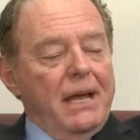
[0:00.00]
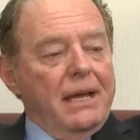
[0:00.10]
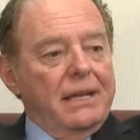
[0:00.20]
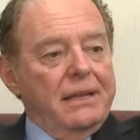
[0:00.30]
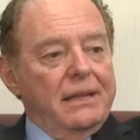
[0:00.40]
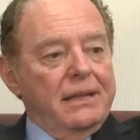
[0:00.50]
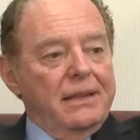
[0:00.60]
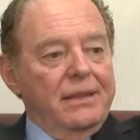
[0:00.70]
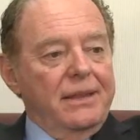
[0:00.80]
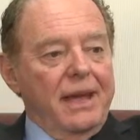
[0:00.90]

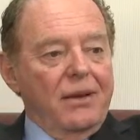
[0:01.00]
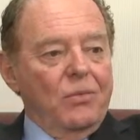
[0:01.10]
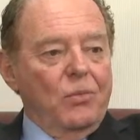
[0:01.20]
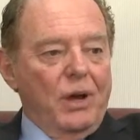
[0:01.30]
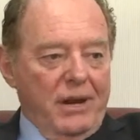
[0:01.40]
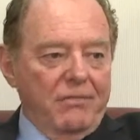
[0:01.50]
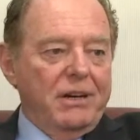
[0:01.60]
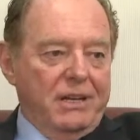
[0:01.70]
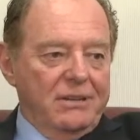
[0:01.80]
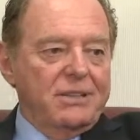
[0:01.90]
and that whatever
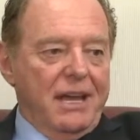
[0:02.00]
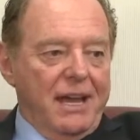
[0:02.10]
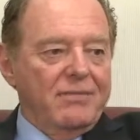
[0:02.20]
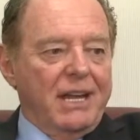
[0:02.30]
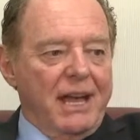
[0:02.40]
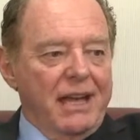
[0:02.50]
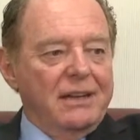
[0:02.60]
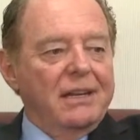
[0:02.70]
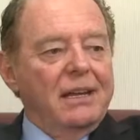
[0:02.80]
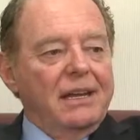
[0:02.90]
it is they have to hand